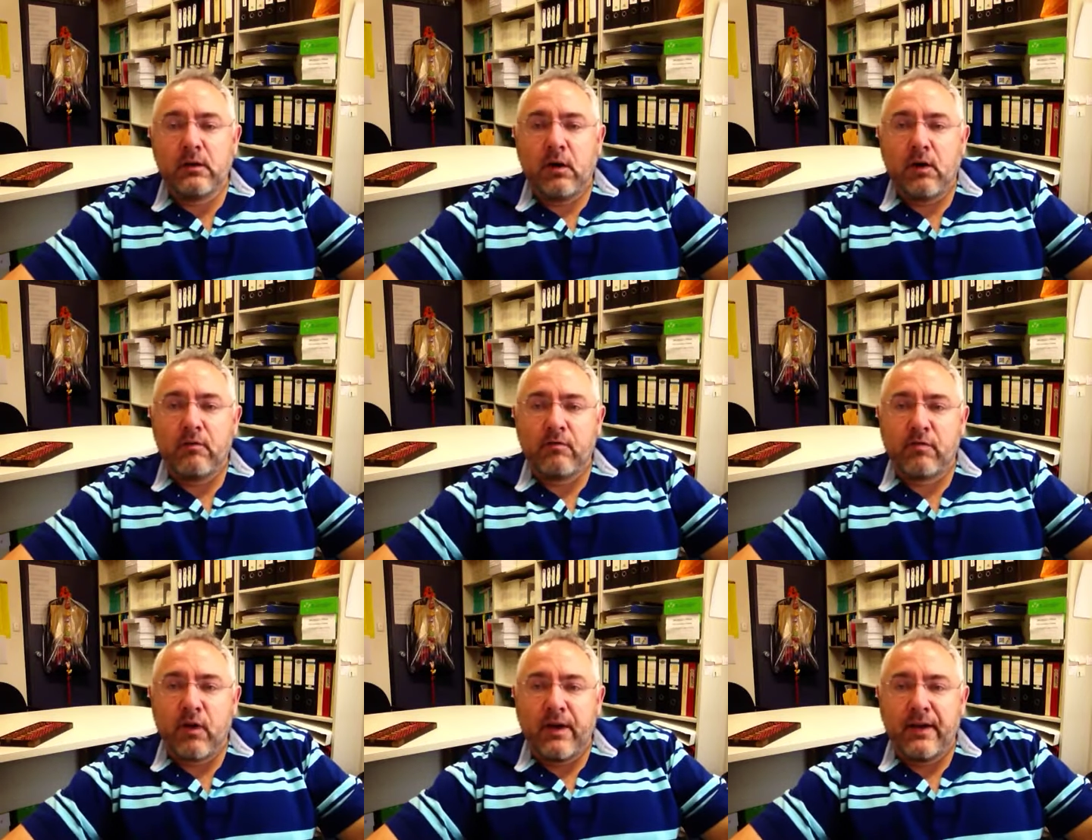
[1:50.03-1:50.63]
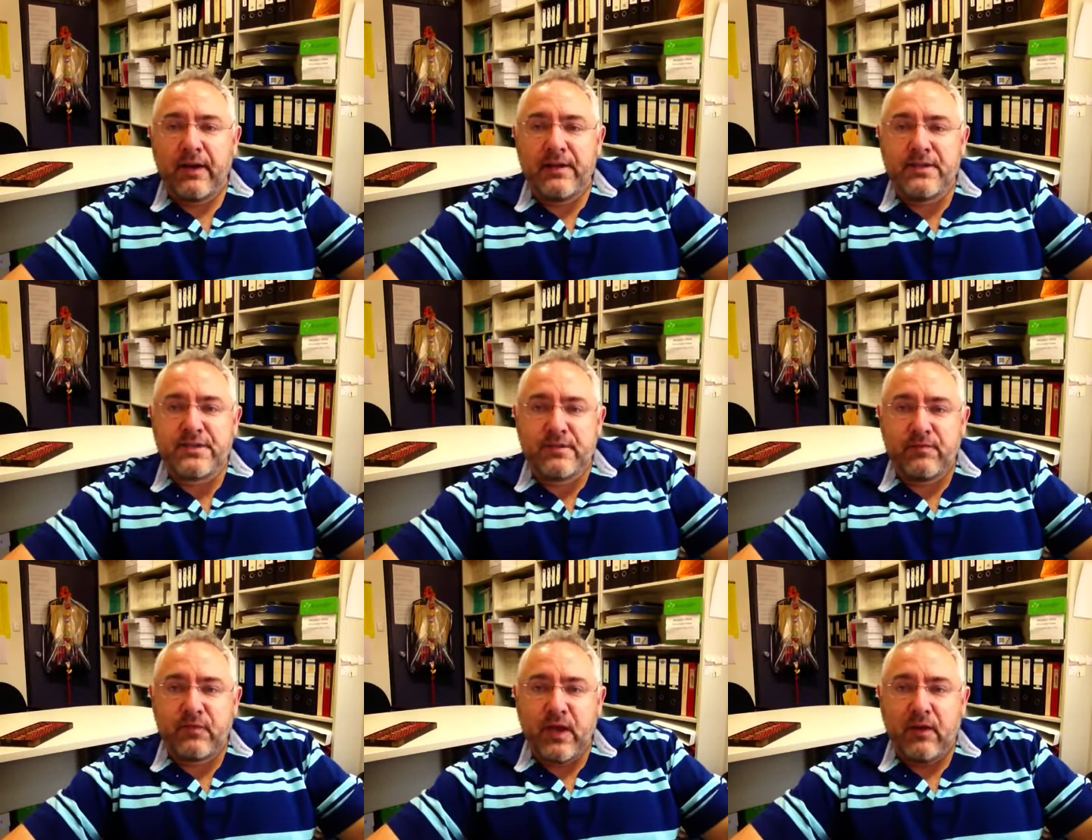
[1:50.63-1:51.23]
on Fridays
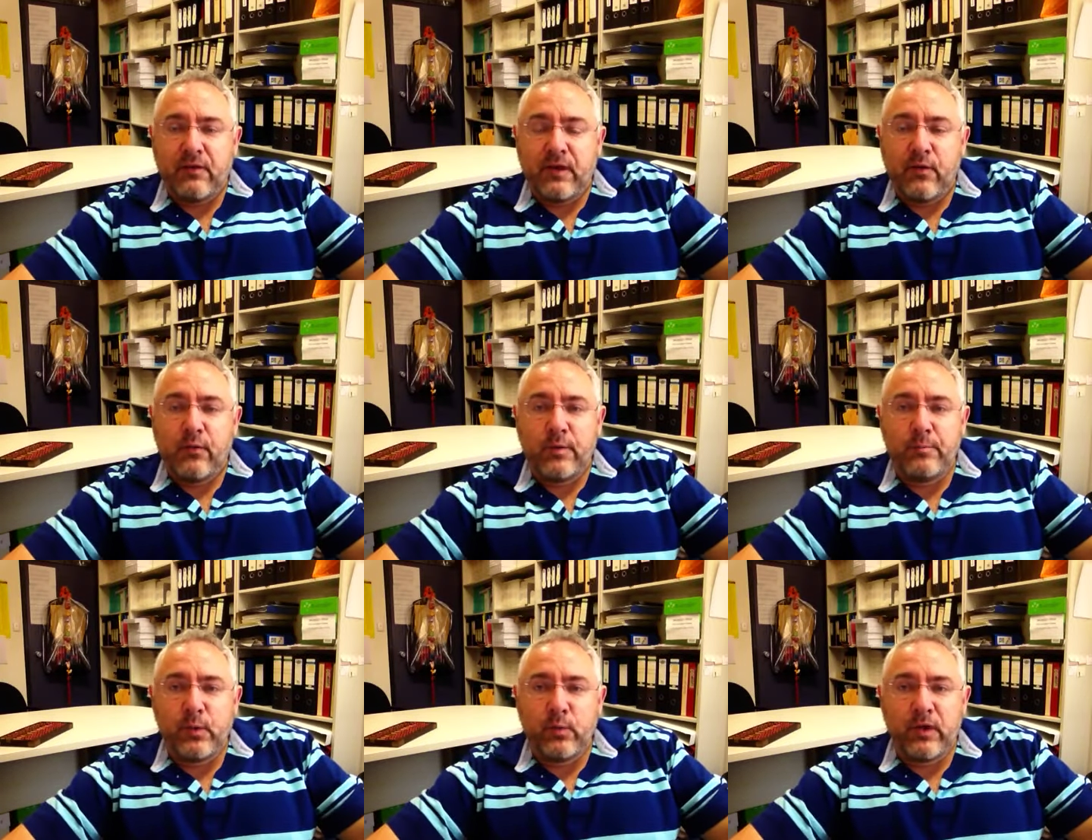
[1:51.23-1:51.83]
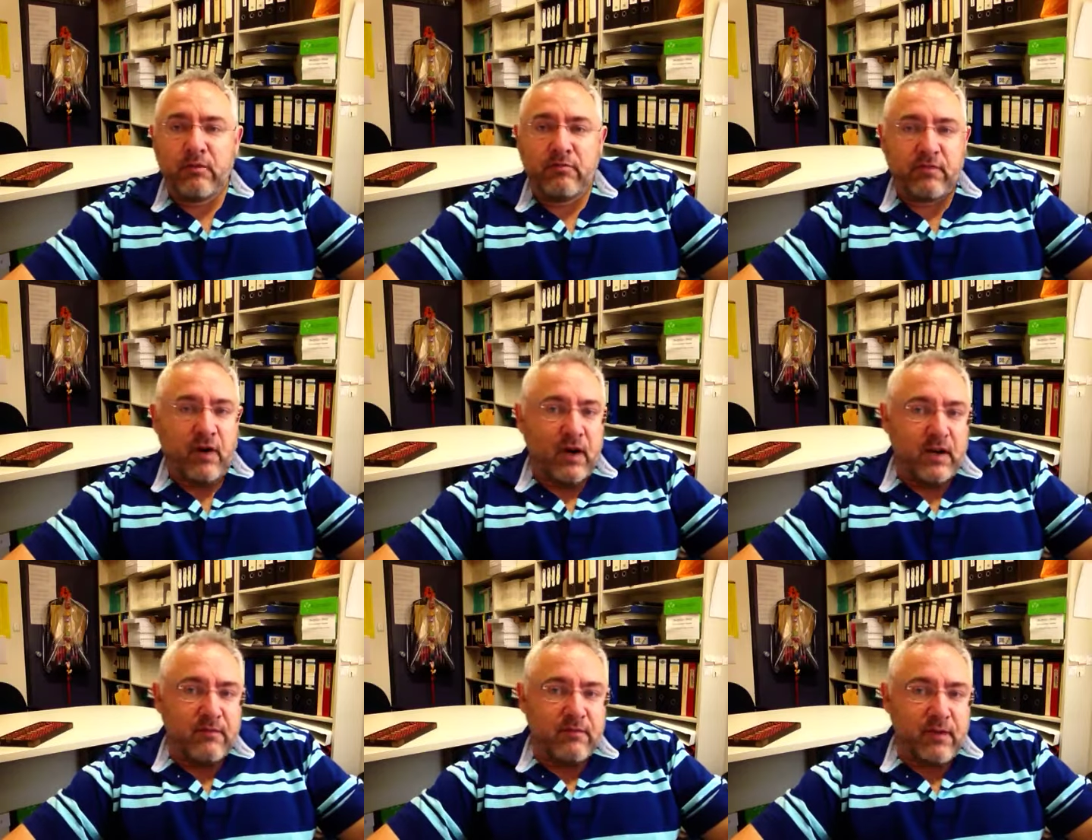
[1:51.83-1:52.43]
down here in Building
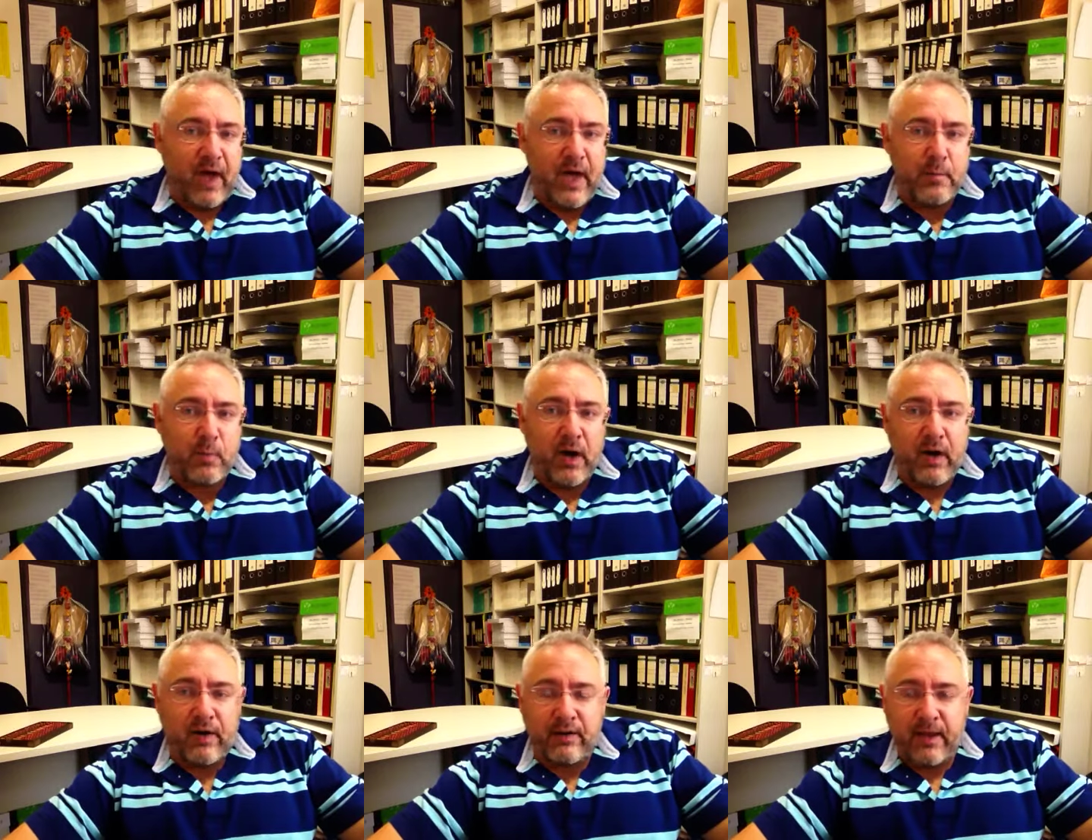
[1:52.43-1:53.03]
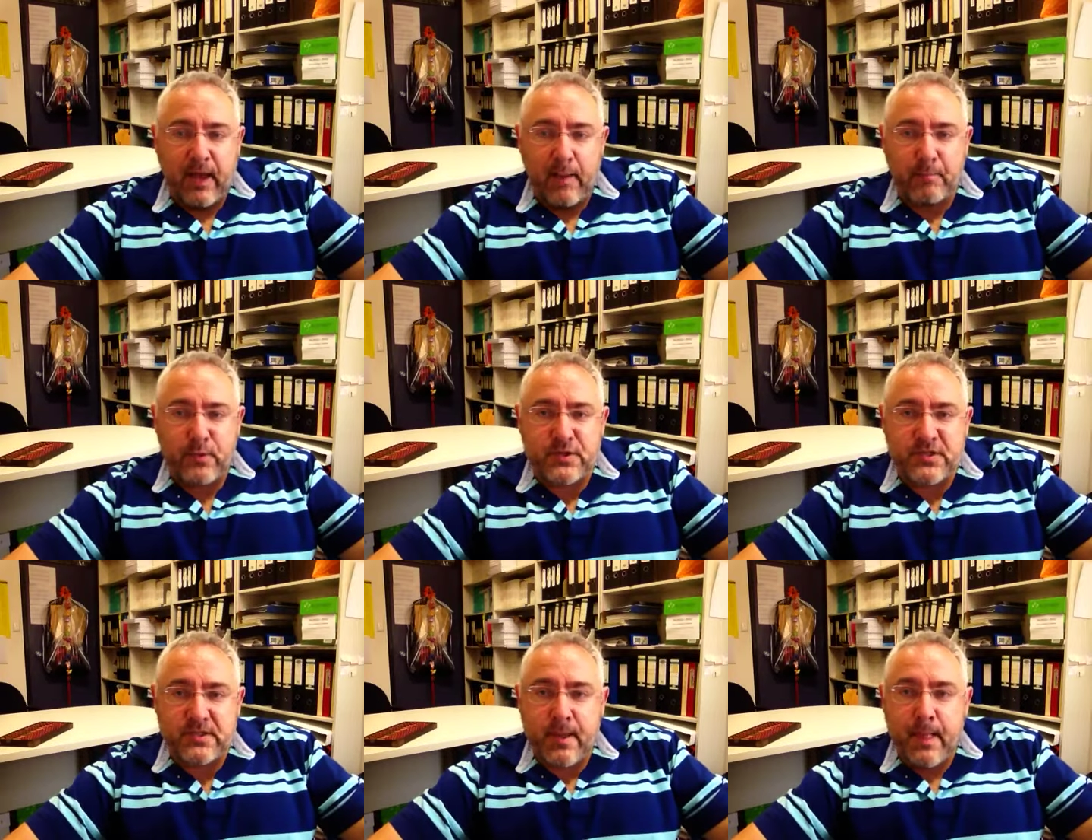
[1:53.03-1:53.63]
5, Haymarket
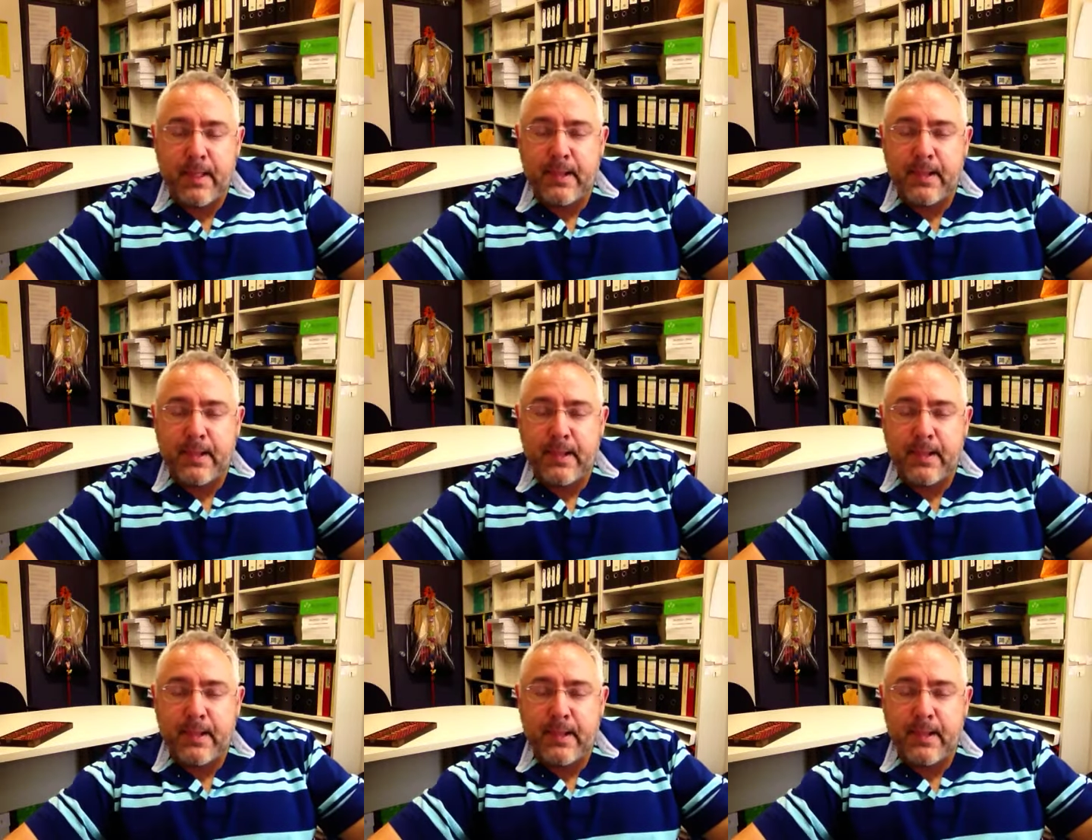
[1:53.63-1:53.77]
Campus.